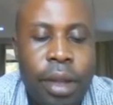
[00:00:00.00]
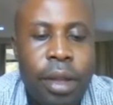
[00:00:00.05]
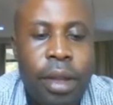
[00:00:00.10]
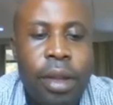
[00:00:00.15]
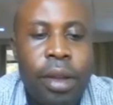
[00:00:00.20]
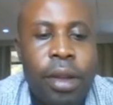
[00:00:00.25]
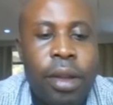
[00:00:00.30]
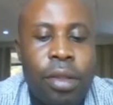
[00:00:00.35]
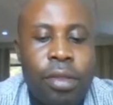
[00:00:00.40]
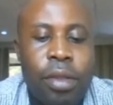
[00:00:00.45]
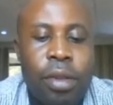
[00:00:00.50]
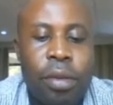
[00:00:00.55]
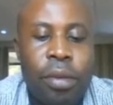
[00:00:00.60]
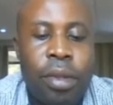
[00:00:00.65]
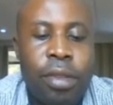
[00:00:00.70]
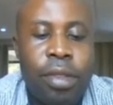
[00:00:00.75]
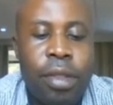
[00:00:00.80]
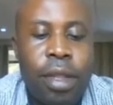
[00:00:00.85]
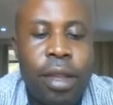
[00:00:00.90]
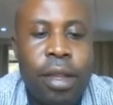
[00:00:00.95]
So we
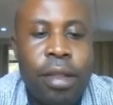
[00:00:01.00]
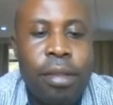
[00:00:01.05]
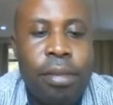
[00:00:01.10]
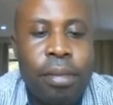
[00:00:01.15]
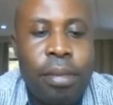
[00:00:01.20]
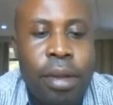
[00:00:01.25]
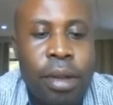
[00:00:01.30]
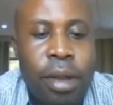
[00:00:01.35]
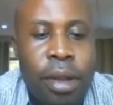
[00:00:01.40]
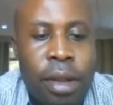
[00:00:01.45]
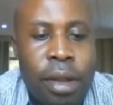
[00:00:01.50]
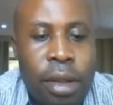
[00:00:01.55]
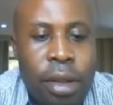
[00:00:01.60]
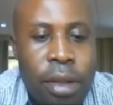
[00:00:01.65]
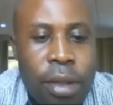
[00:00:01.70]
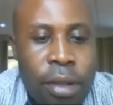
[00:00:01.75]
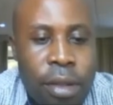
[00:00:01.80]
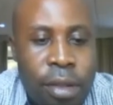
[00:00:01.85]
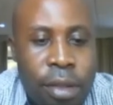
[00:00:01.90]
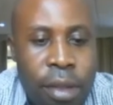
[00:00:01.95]
start by
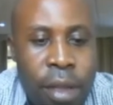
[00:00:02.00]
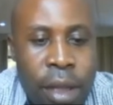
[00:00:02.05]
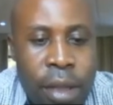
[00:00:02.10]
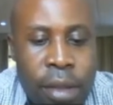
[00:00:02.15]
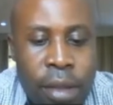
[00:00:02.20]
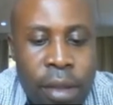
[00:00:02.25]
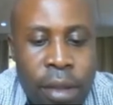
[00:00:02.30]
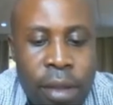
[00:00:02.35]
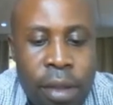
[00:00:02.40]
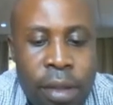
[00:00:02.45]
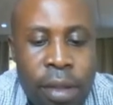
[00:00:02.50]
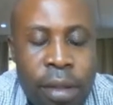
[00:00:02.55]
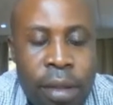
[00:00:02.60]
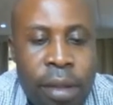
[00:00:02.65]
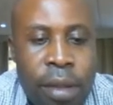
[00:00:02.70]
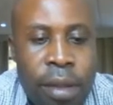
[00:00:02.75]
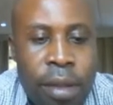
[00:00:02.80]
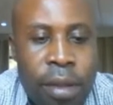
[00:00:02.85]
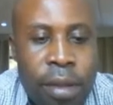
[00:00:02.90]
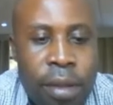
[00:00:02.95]
inserting
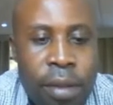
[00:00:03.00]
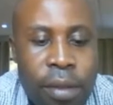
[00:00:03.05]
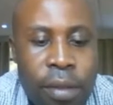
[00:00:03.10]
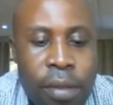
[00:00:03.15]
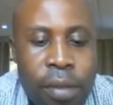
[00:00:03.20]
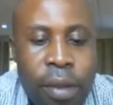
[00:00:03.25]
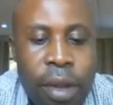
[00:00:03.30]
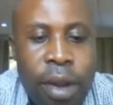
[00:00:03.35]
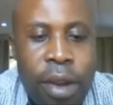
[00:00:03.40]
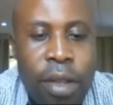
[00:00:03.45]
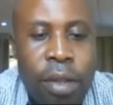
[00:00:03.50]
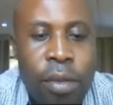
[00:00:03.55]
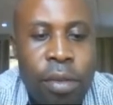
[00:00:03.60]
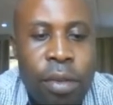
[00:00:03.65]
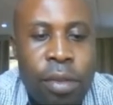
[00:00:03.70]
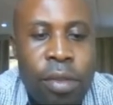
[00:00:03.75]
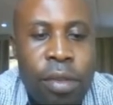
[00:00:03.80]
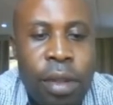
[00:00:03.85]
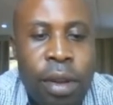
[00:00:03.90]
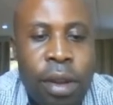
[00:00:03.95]
the
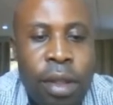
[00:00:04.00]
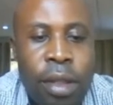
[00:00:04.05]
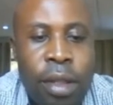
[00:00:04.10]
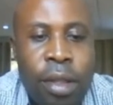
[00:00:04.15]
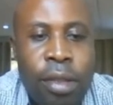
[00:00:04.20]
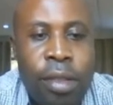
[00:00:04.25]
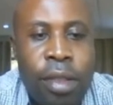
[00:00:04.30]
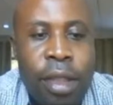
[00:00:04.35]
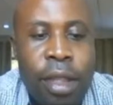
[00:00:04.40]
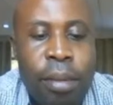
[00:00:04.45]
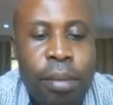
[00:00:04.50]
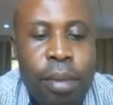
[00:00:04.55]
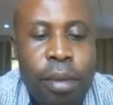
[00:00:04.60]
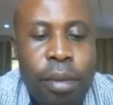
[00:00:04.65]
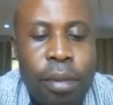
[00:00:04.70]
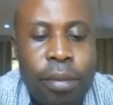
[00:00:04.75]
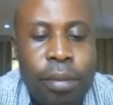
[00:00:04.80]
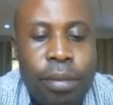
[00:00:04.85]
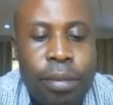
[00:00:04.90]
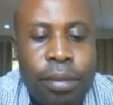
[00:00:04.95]
values in this table.
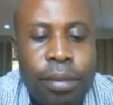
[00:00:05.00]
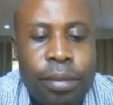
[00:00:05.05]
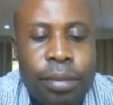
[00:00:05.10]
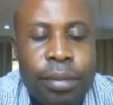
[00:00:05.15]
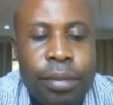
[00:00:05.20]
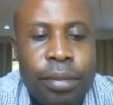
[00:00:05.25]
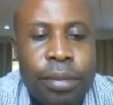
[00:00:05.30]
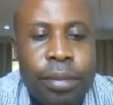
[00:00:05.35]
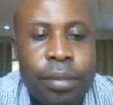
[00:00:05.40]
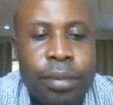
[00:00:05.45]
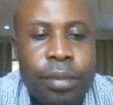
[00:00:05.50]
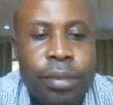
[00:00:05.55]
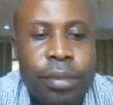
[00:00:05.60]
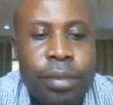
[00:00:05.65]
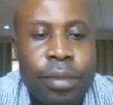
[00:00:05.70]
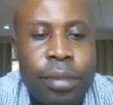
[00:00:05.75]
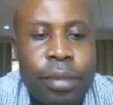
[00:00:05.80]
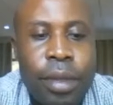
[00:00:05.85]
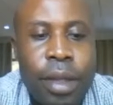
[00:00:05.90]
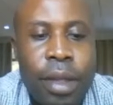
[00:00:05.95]

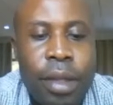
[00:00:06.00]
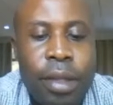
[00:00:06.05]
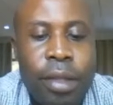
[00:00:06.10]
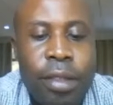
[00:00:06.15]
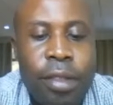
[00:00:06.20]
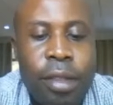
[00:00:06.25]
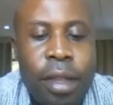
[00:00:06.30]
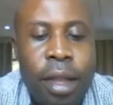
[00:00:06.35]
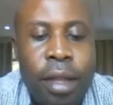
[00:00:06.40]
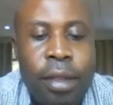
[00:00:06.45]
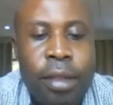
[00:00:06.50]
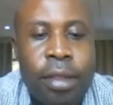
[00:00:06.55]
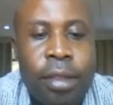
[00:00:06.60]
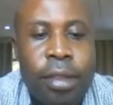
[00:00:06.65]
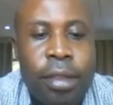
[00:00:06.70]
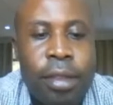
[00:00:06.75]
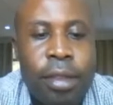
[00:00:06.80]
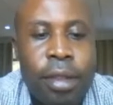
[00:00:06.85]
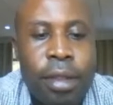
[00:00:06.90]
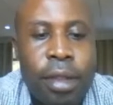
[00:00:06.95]

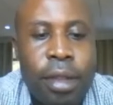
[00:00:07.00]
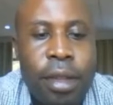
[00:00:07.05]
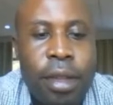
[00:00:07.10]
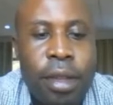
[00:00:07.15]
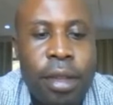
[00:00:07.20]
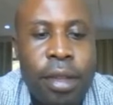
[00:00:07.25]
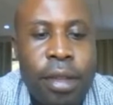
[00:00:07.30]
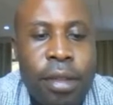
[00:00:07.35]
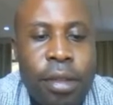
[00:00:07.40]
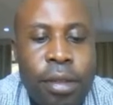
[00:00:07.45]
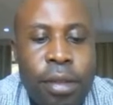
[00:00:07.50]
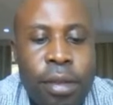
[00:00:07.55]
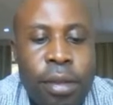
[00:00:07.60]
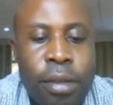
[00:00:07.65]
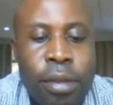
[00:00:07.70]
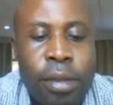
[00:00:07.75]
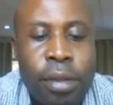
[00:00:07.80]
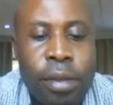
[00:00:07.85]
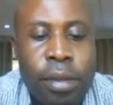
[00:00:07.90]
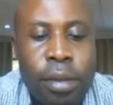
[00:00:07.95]
Insert
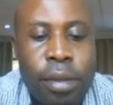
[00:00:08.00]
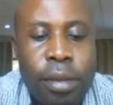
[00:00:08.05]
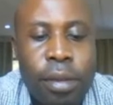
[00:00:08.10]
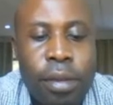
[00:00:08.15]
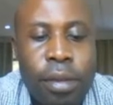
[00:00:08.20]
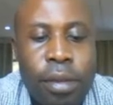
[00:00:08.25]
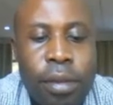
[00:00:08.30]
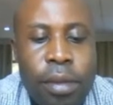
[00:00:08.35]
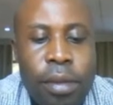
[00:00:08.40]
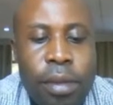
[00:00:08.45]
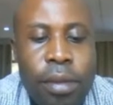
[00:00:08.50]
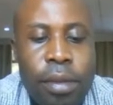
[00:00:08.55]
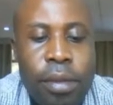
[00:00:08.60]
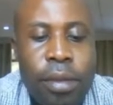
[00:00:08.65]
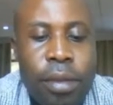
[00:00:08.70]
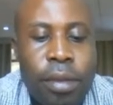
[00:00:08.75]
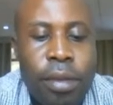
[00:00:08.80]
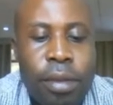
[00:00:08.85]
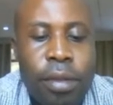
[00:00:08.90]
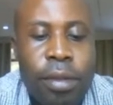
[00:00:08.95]
into
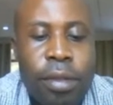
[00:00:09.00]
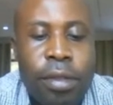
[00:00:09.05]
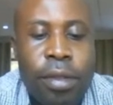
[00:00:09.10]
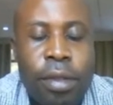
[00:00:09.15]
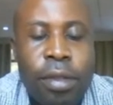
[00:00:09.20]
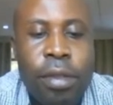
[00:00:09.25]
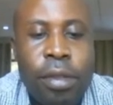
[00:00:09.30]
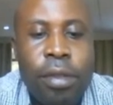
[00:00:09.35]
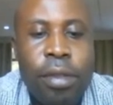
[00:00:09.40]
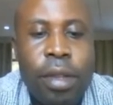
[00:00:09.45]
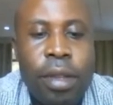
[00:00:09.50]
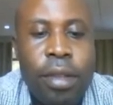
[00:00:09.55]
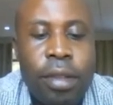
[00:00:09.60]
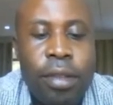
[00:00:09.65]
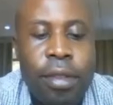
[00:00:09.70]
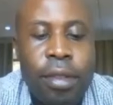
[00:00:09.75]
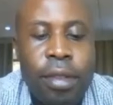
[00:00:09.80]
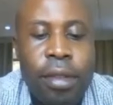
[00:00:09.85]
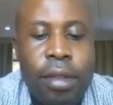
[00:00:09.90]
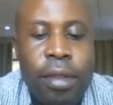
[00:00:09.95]

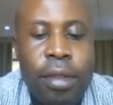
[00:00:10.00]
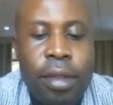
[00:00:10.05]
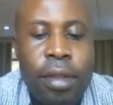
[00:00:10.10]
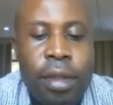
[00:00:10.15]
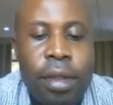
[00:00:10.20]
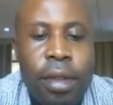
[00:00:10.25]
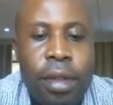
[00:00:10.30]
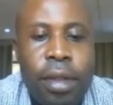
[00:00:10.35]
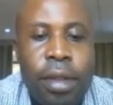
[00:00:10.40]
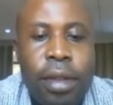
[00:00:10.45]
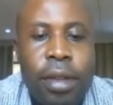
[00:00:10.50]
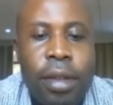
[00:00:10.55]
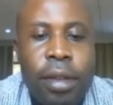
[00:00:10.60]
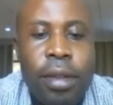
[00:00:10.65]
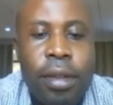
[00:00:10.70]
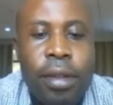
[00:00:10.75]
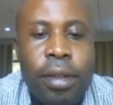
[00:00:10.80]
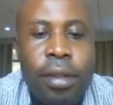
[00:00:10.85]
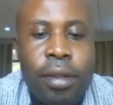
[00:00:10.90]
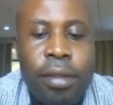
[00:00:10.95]
students
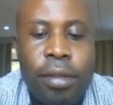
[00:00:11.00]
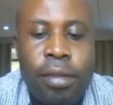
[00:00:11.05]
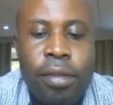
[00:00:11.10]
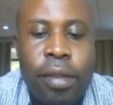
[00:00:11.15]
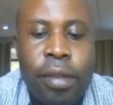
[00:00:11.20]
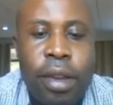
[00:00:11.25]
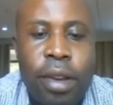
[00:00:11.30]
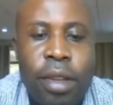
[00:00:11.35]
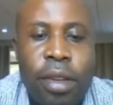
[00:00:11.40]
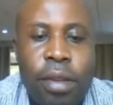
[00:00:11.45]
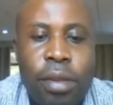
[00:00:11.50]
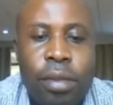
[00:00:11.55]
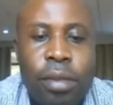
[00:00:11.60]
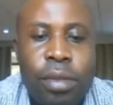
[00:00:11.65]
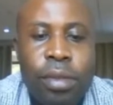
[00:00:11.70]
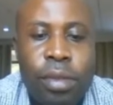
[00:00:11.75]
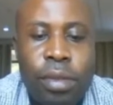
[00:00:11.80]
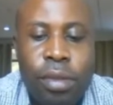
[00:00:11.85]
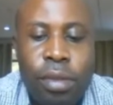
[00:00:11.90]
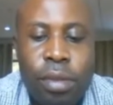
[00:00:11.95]

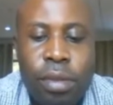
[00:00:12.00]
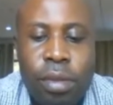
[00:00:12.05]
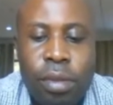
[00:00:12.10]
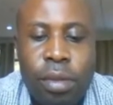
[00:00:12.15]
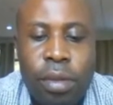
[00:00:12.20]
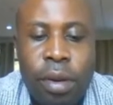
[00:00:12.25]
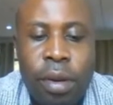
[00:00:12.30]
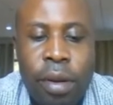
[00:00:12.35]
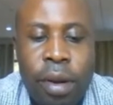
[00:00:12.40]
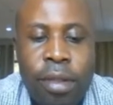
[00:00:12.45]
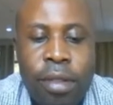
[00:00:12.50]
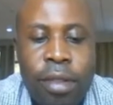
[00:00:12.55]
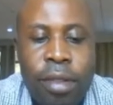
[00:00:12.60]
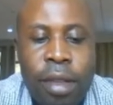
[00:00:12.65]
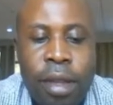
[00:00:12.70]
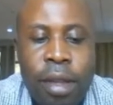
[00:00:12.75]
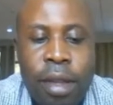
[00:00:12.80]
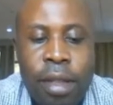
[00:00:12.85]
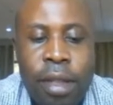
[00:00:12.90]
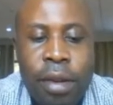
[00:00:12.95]
values. Let's
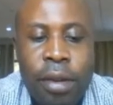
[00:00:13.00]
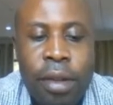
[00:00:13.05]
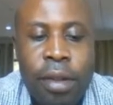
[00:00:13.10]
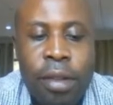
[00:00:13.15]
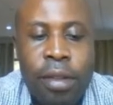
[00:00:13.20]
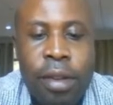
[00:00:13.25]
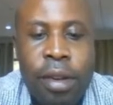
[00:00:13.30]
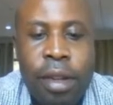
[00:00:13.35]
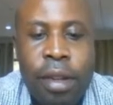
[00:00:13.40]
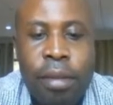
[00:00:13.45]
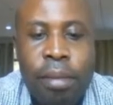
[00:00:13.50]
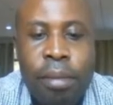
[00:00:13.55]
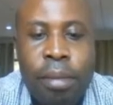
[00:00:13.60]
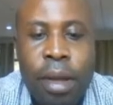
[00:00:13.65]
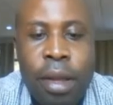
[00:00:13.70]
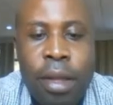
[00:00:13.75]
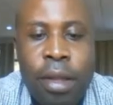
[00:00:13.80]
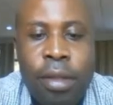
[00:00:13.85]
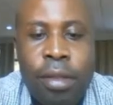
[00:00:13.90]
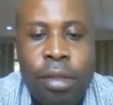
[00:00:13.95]
say the reg number
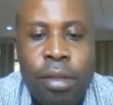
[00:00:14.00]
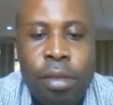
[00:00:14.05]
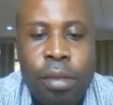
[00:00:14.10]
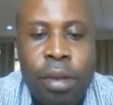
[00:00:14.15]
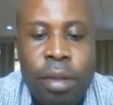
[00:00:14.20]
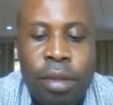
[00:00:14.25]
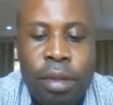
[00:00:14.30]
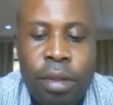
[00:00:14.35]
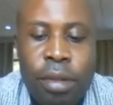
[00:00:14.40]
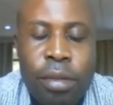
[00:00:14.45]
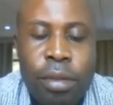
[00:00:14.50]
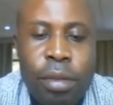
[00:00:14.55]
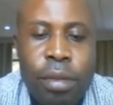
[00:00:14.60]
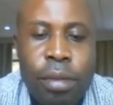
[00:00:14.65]
is 22.